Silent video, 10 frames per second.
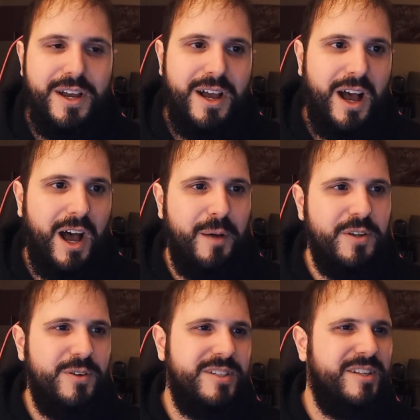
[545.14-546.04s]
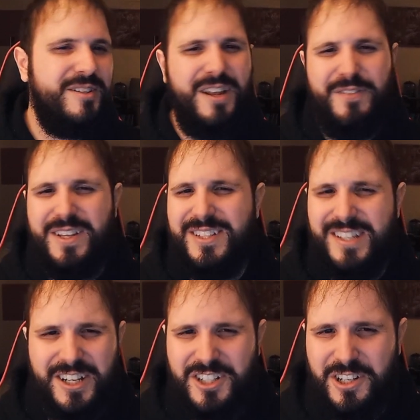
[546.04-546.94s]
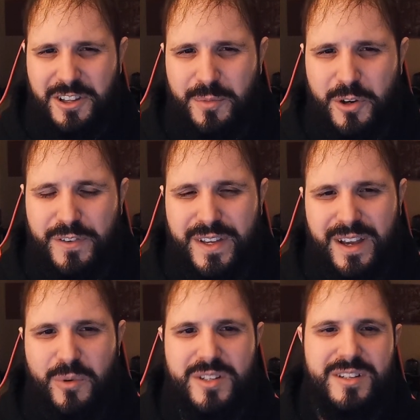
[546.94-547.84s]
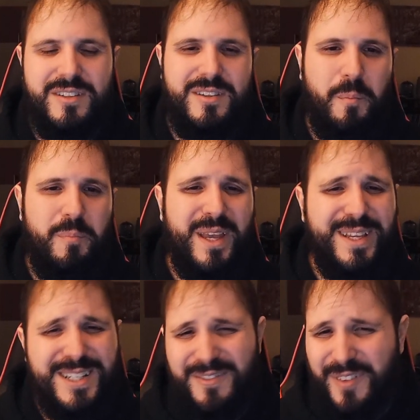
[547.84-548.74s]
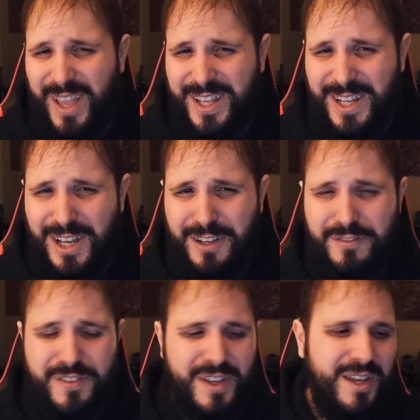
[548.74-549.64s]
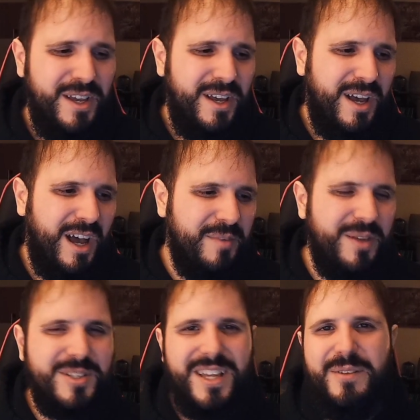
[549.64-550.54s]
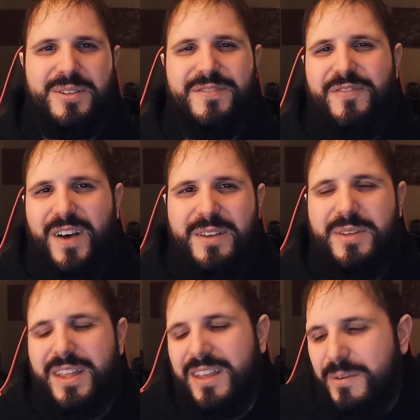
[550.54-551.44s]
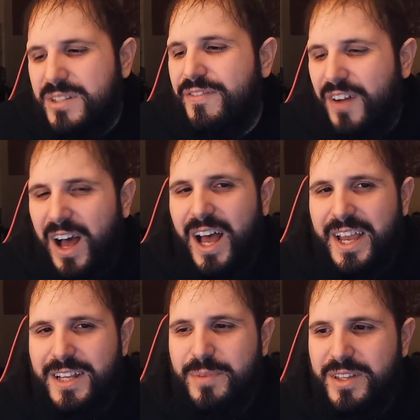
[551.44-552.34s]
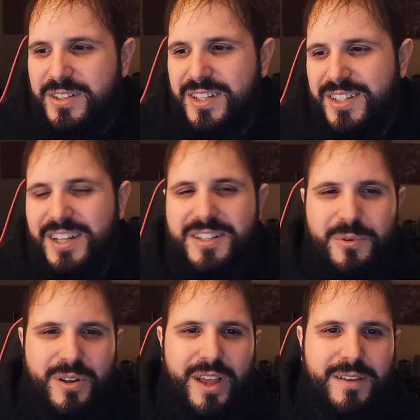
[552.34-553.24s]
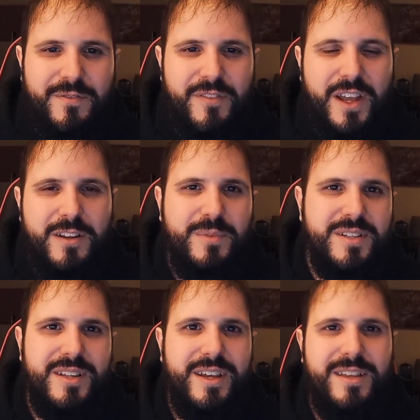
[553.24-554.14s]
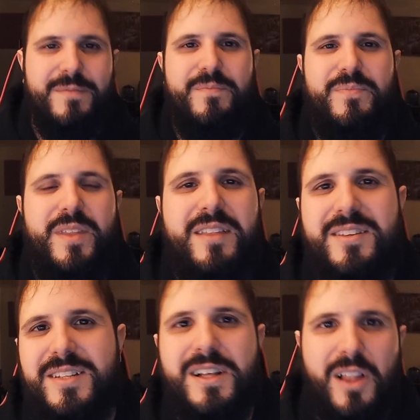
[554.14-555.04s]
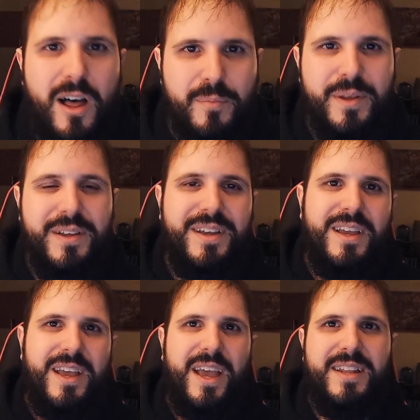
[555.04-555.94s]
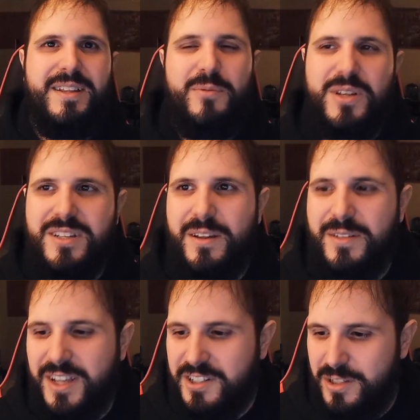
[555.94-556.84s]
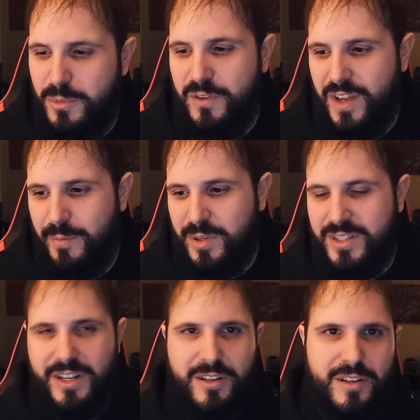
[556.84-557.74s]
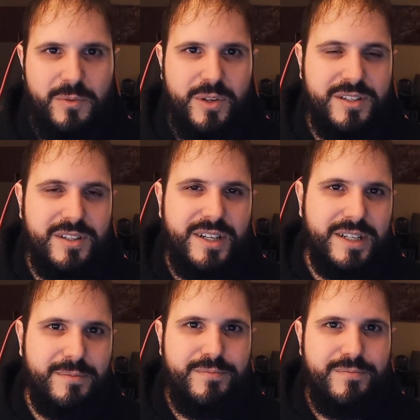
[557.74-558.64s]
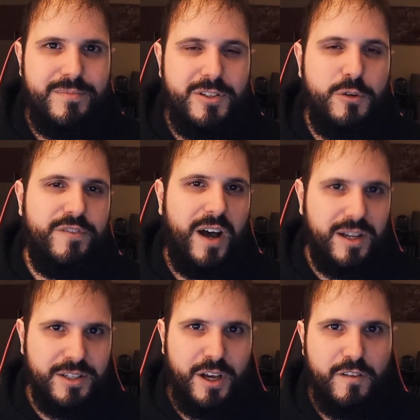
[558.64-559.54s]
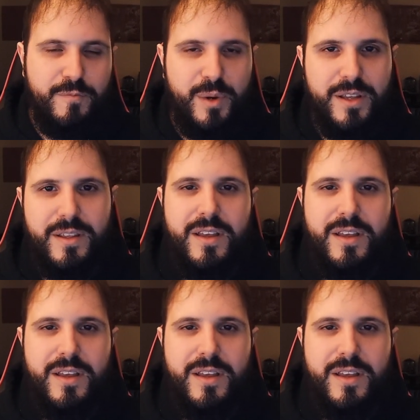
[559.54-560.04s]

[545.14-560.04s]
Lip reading: There's definitely a section in the movie I wasn't the biggest fan of. It was fine, but there's a section where like Venom is like at this club, and it wasn't a section of the movie I particularly was like too fond of, but